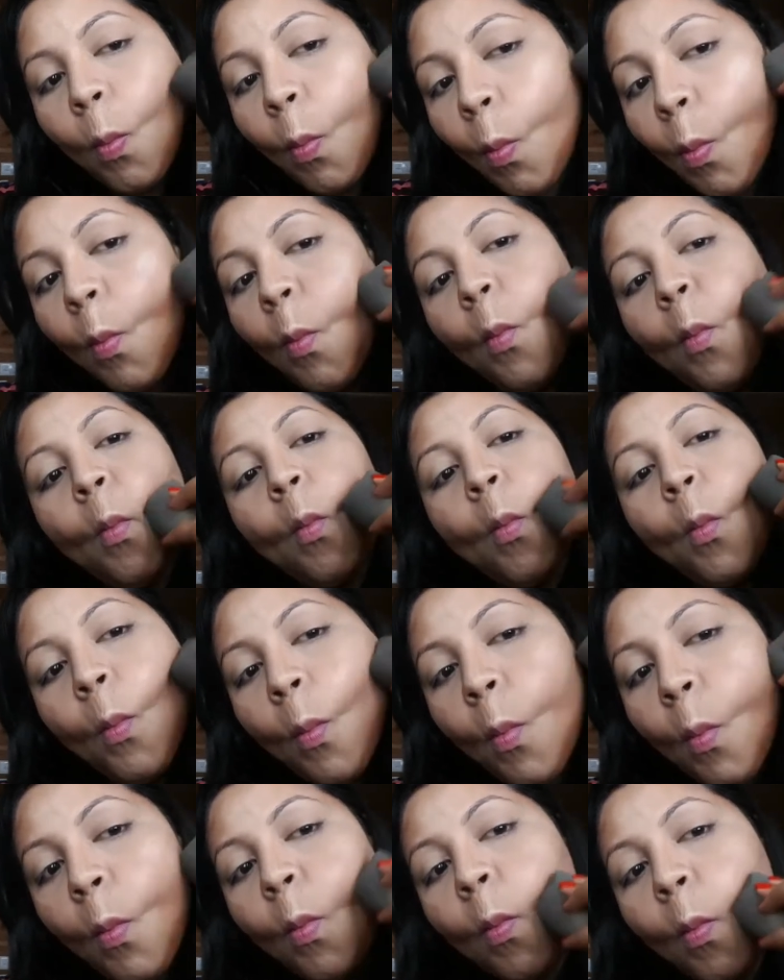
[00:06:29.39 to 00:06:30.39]
all
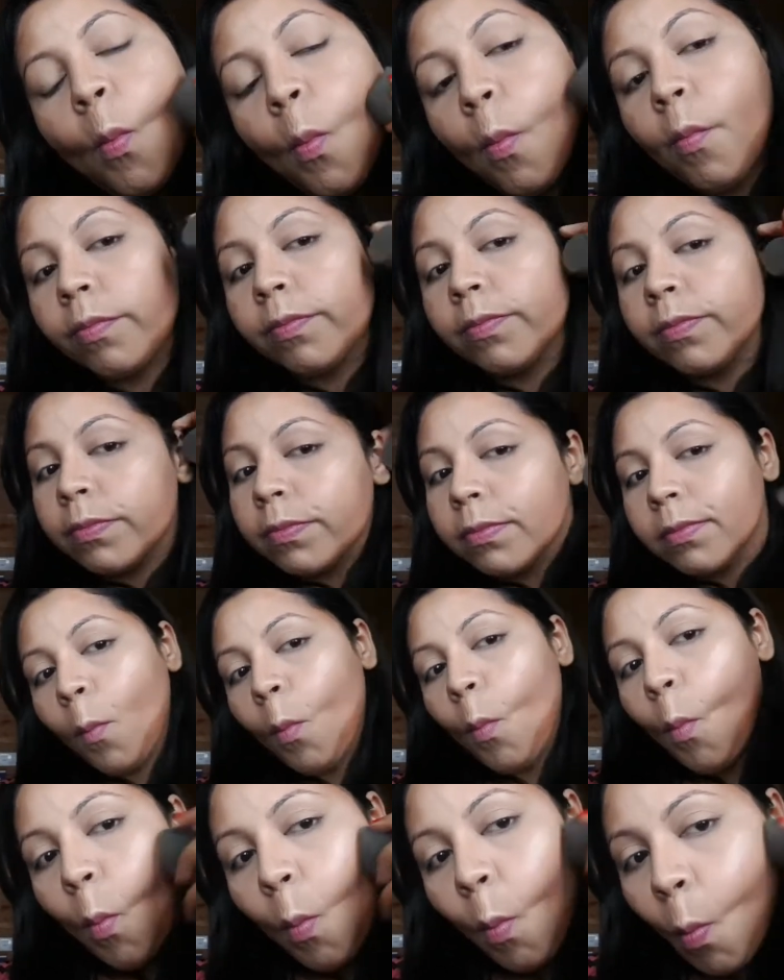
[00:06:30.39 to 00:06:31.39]
away with my beauty
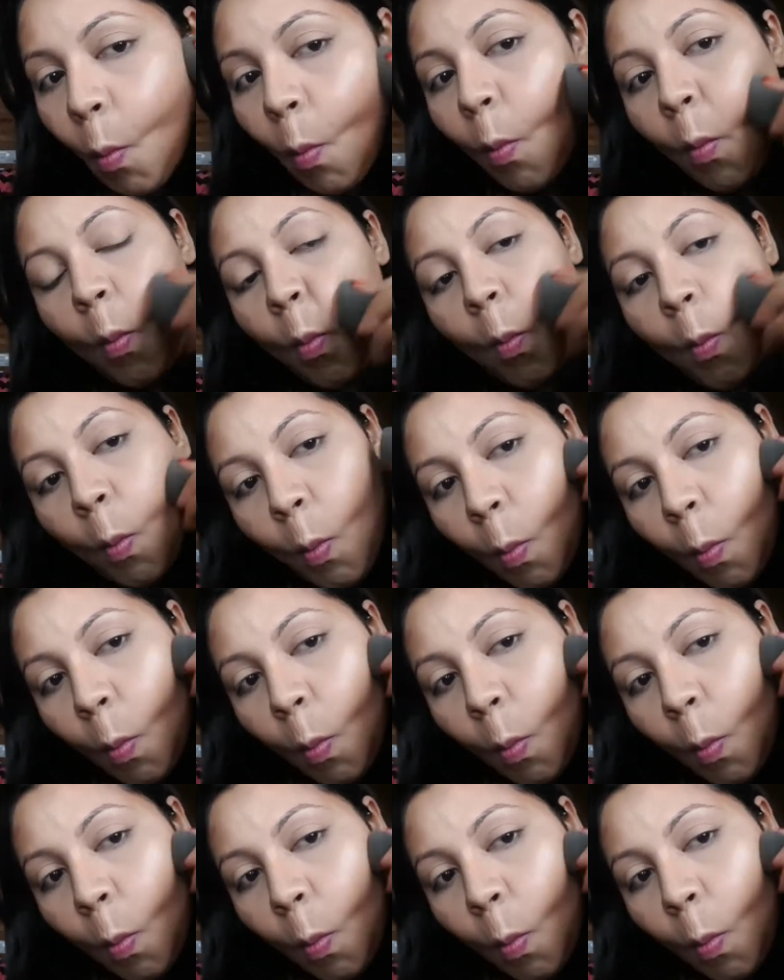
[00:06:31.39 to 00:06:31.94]
blender,